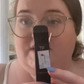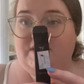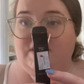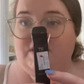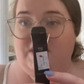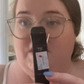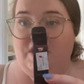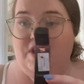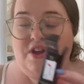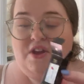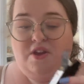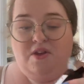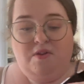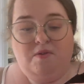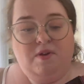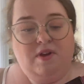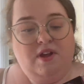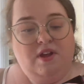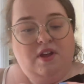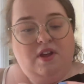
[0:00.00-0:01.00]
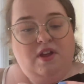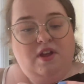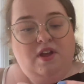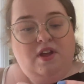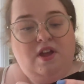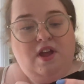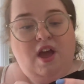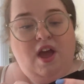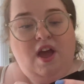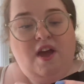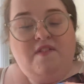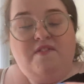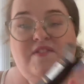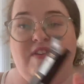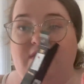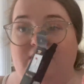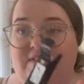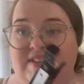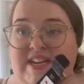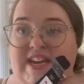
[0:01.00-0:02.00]
to
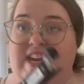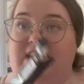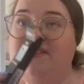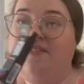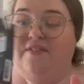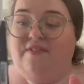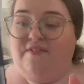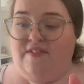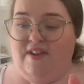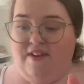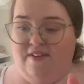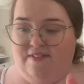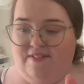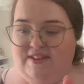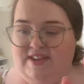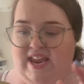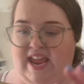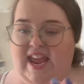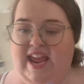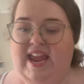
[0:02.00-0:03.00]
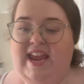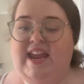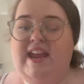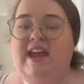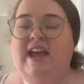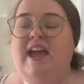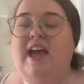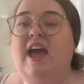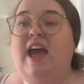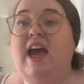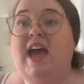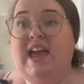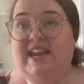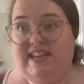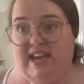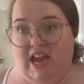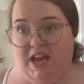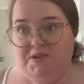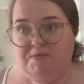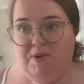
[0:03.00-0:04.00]
15.50.
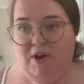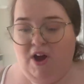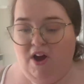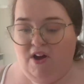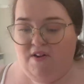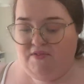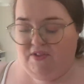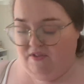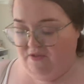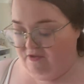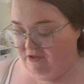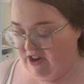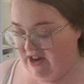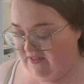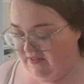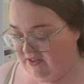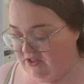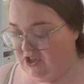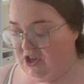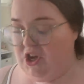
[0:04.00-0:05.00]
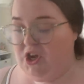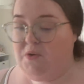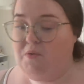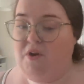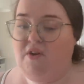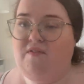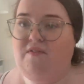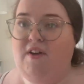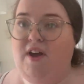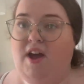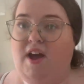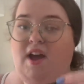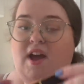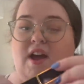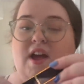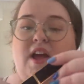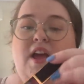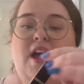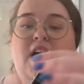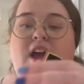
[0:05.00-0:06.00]
Again, part of the free for two offer.